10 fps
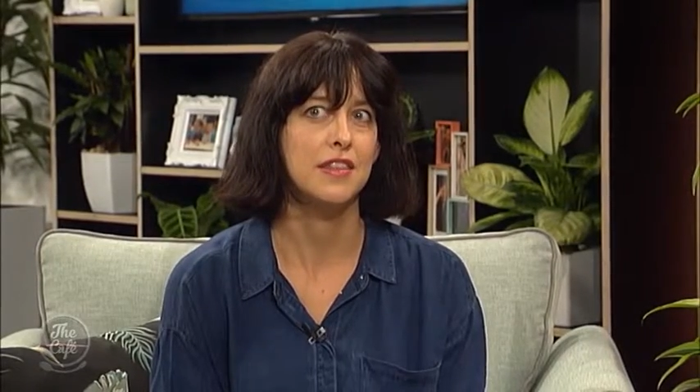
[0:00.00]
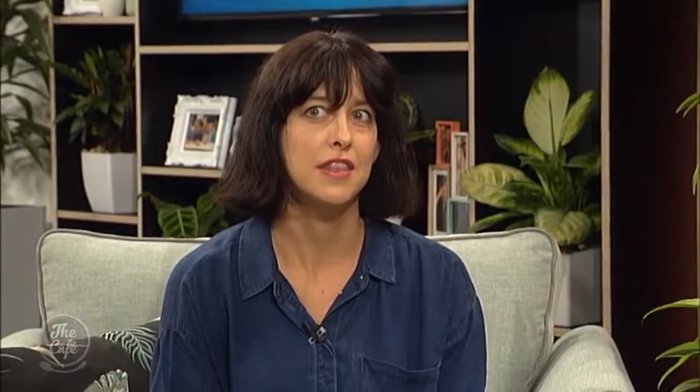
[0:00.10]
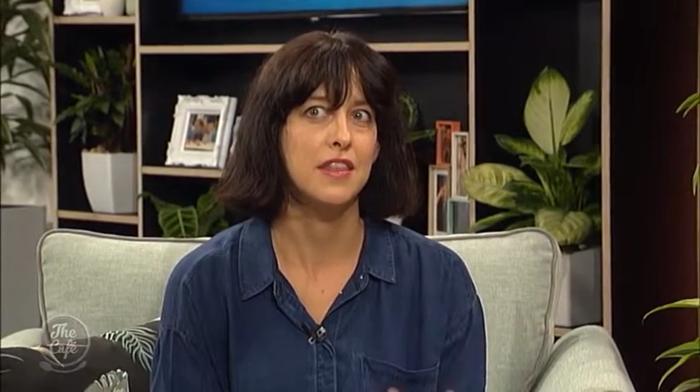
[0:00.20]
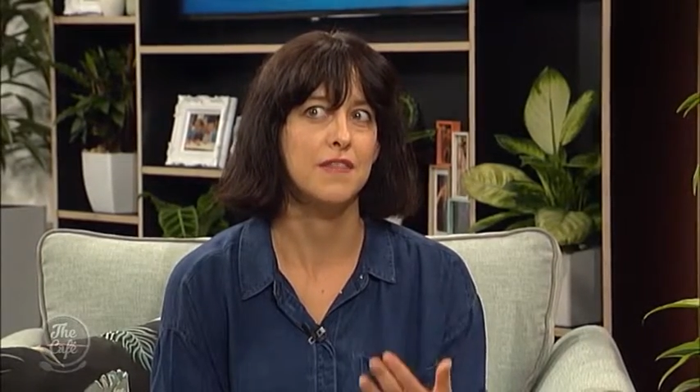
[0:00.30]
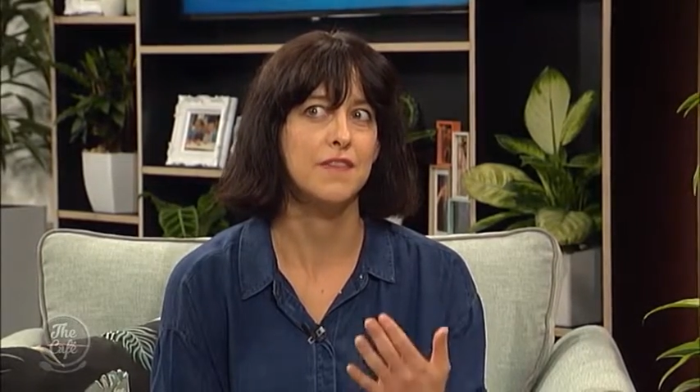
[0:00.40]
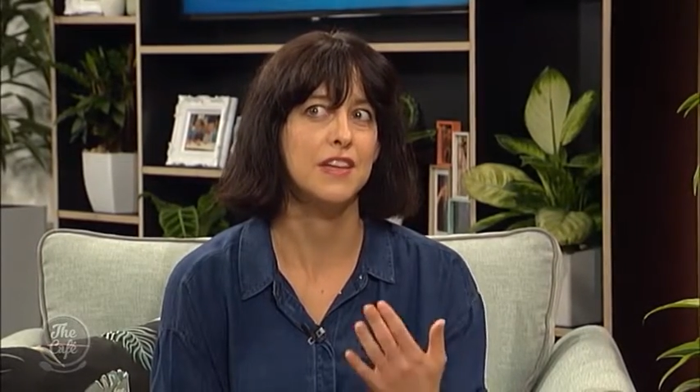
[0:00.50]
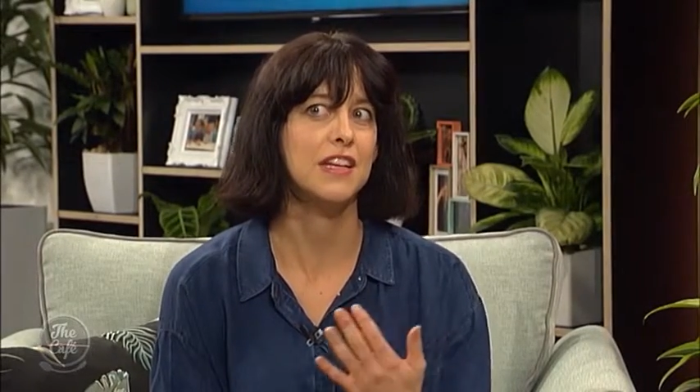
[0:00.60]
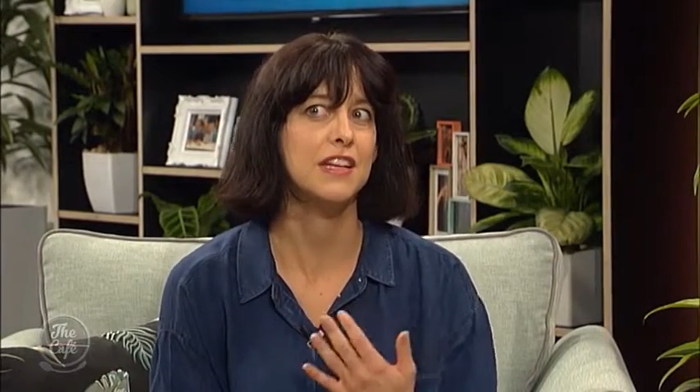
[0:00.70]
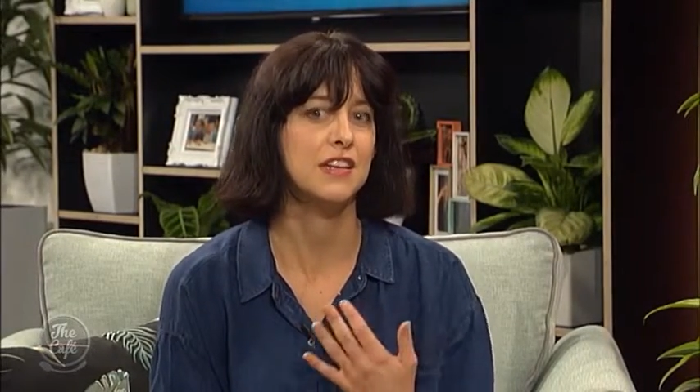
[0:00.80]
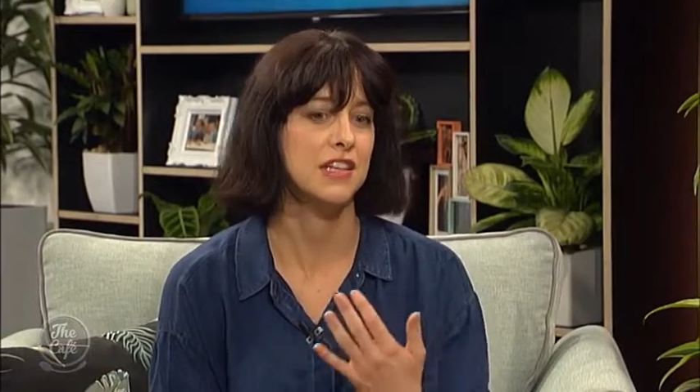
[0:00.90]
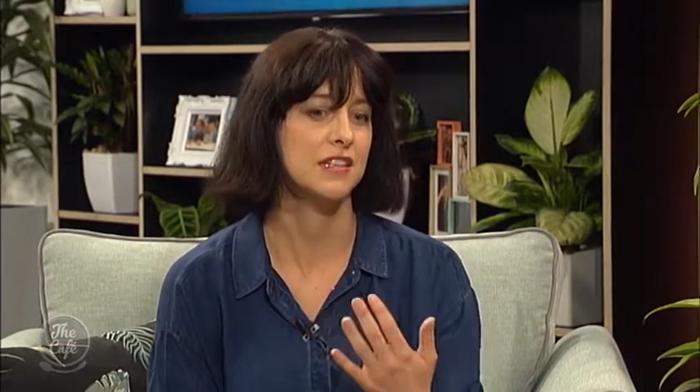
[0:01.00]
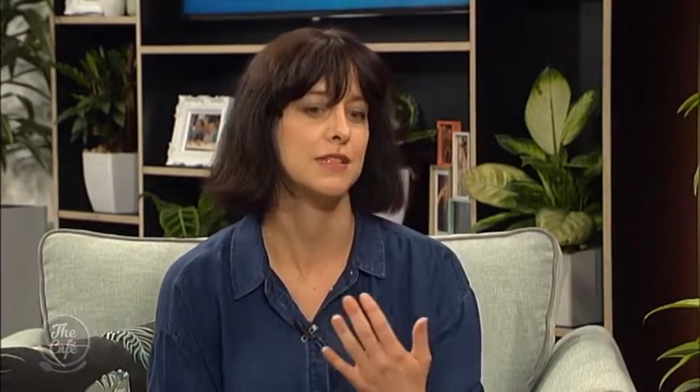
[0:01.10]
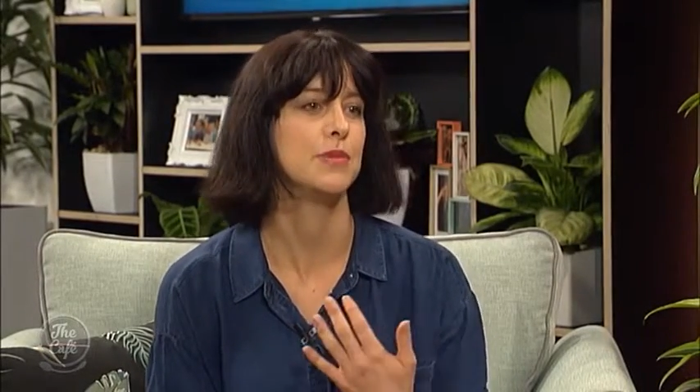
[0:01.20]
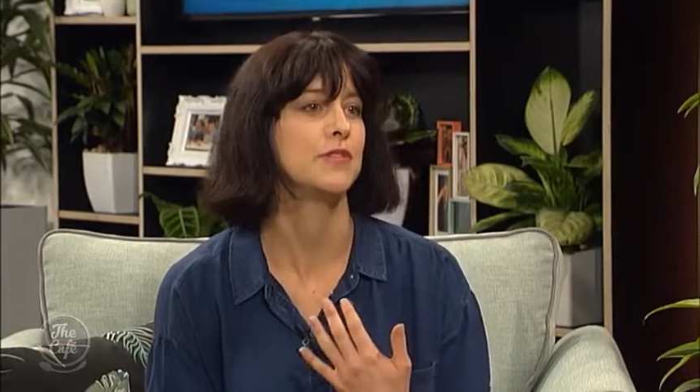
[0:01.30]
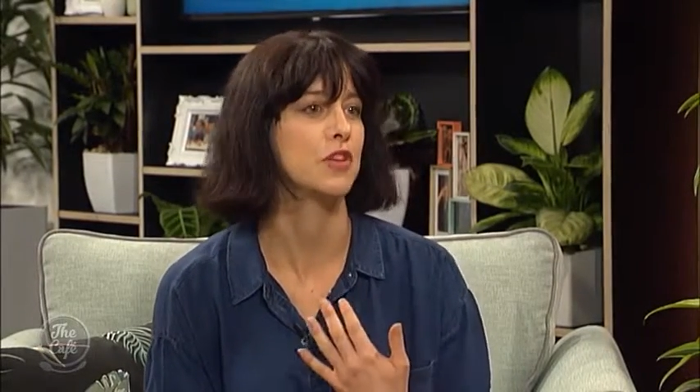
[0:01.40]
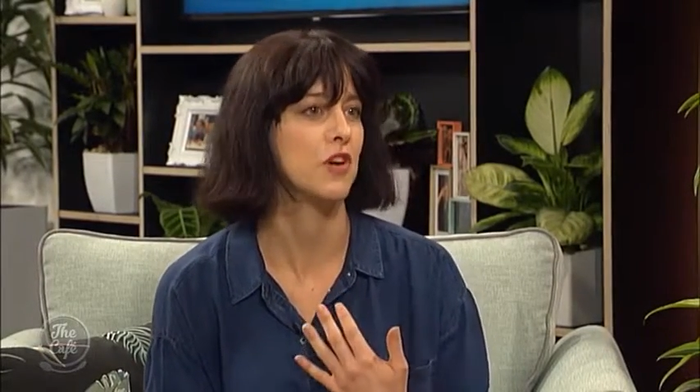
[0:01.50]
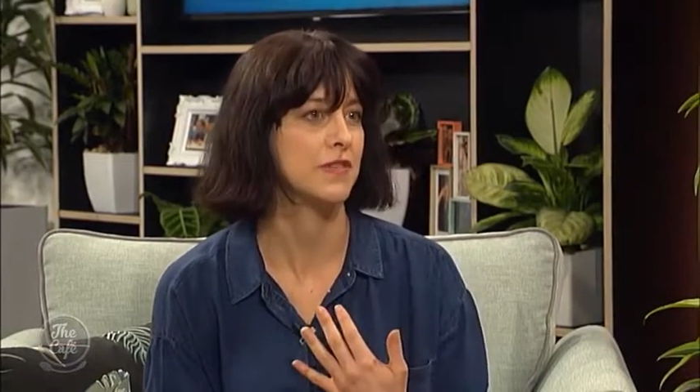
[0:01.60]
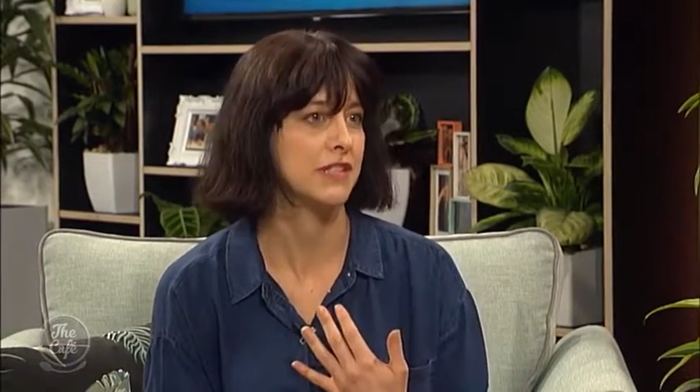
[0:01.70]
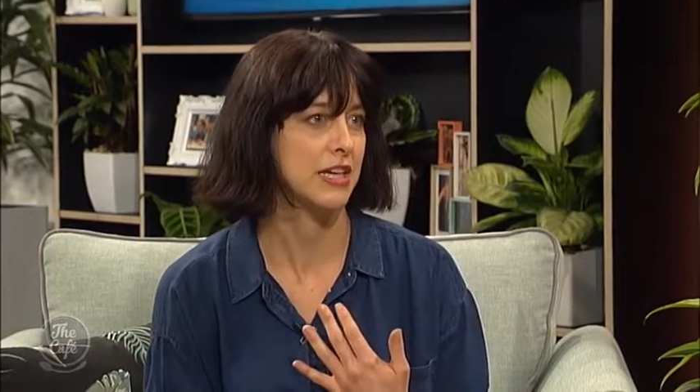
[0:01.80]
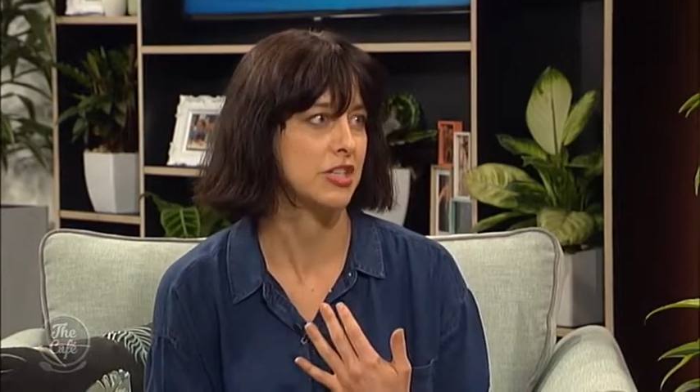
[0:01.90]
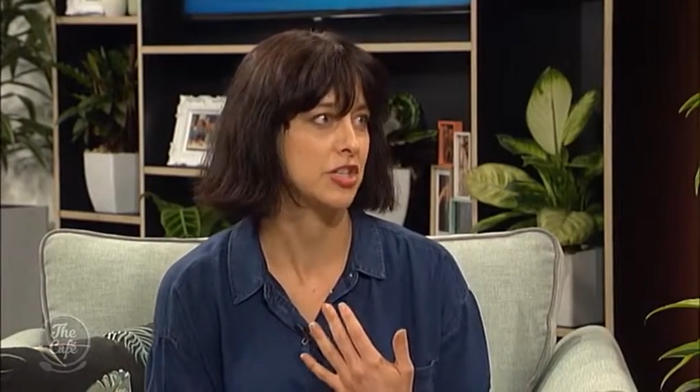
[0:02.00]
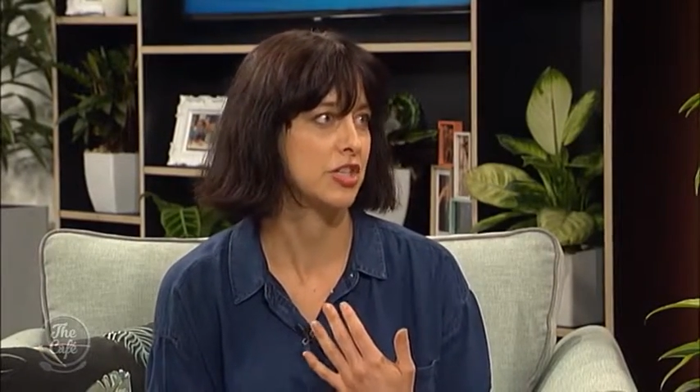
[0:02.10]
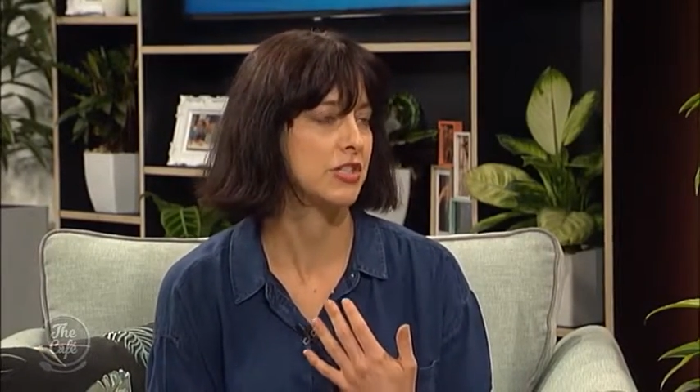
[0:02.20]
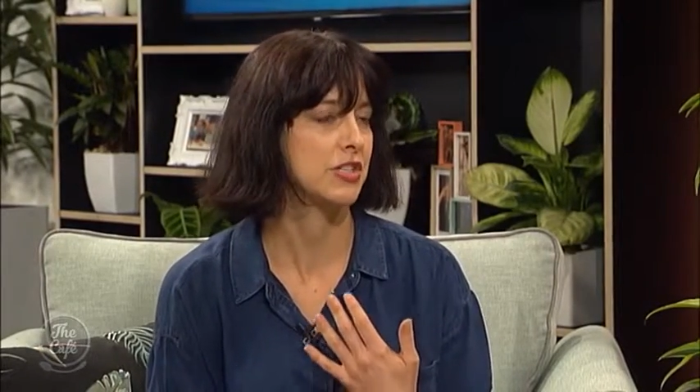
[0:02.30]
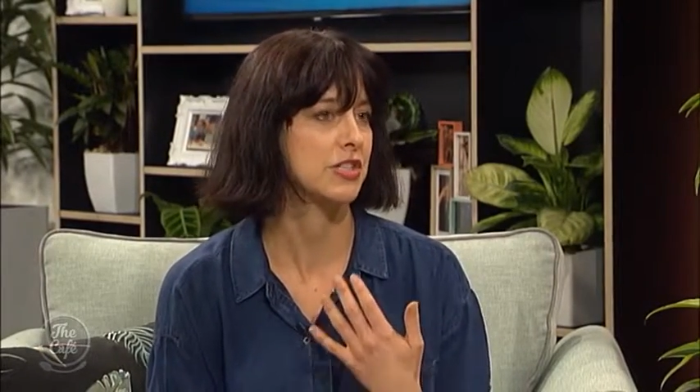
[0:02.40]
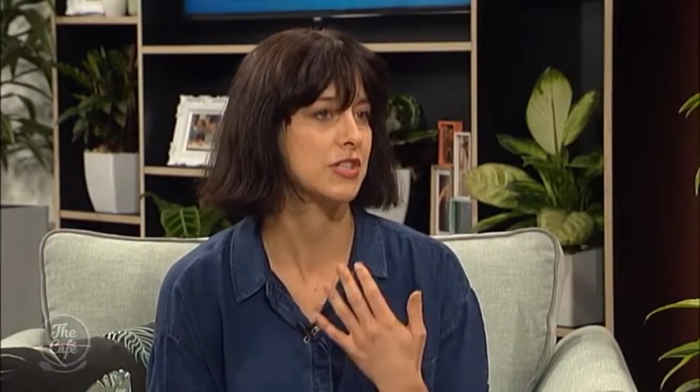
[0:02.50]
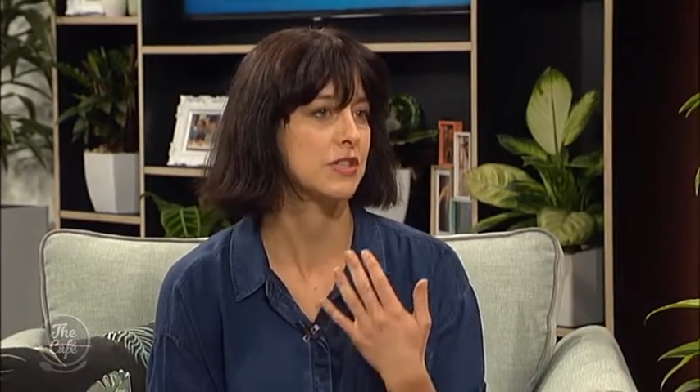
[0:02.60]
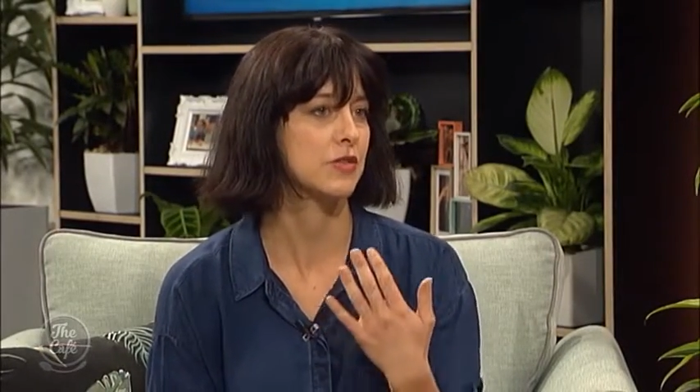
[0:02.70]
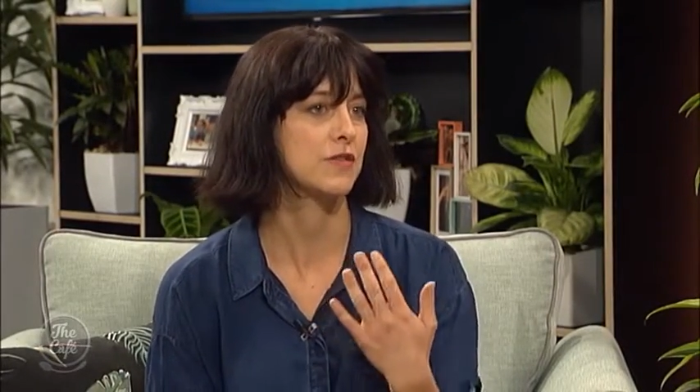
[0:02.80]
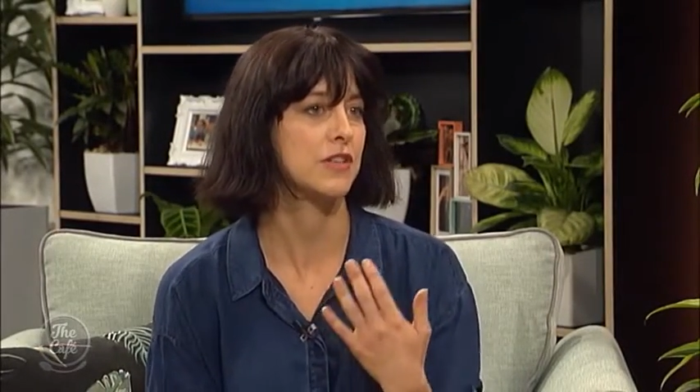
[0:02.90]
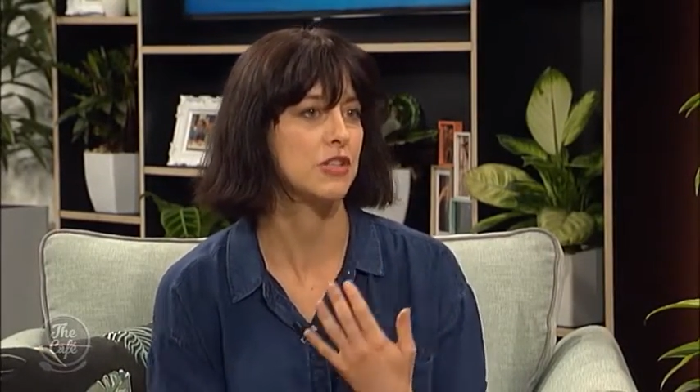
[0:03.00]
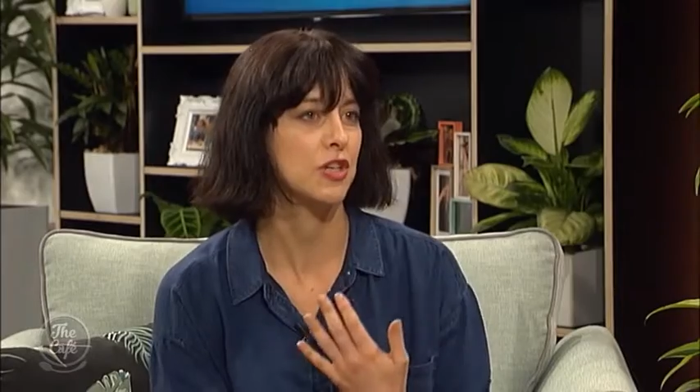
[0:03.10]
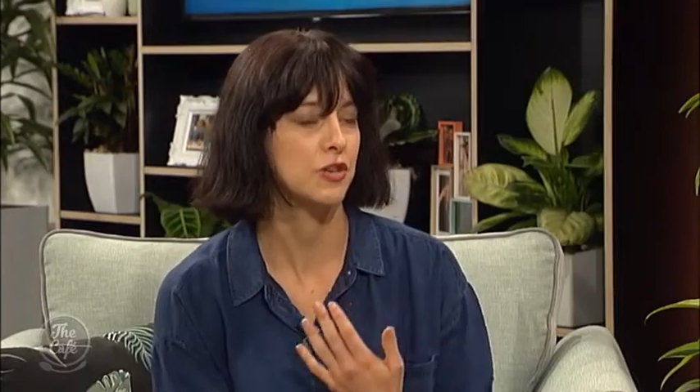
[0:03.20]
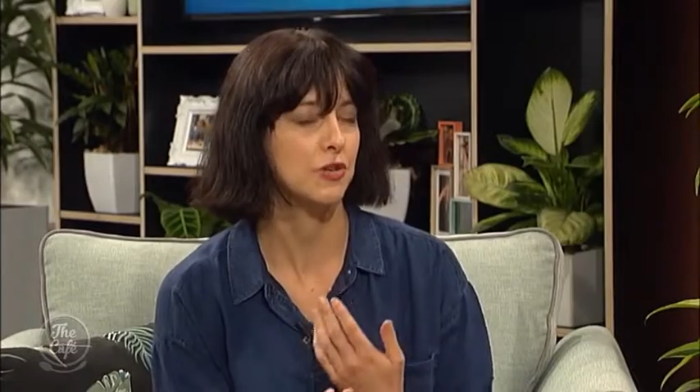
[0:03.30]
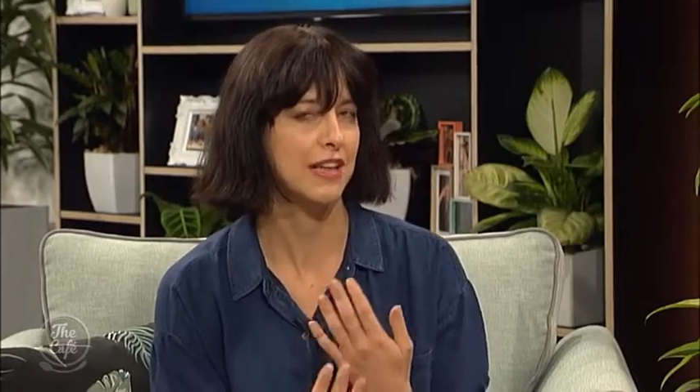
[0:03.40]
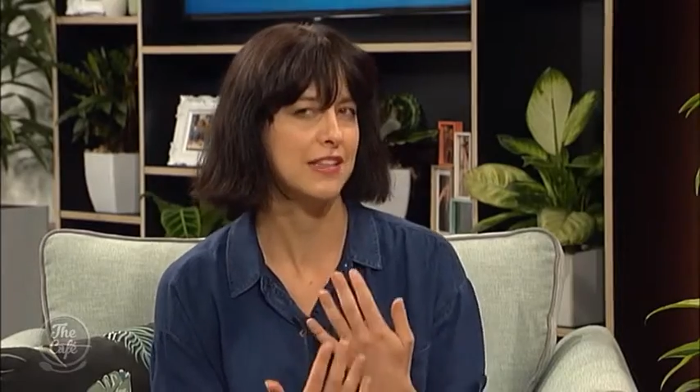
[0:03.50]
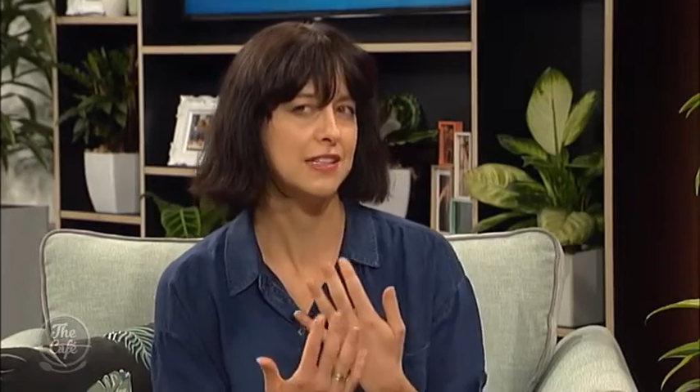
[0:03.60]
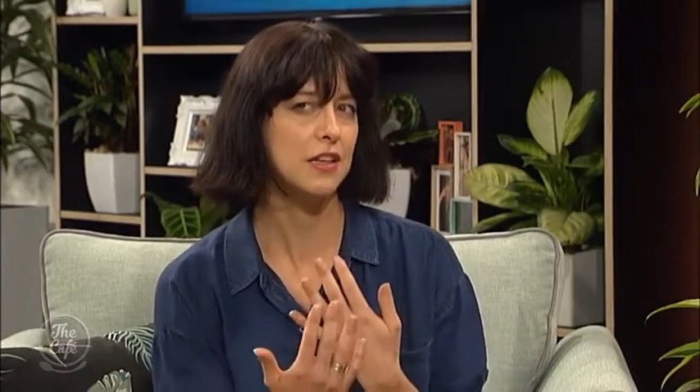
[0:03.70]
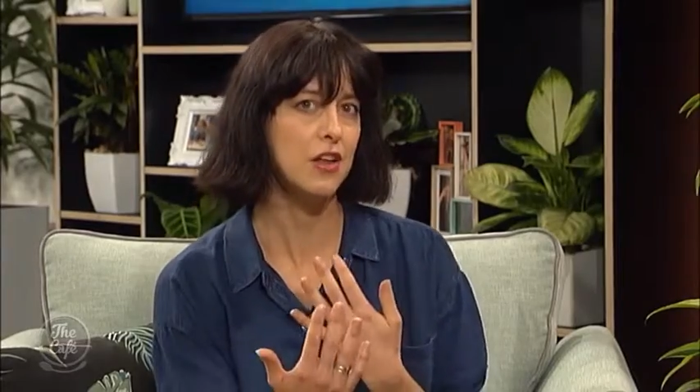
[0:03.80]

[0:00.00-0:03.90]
they're feeling that it's a bit of a conversation. It's just a sort of internal, like there's a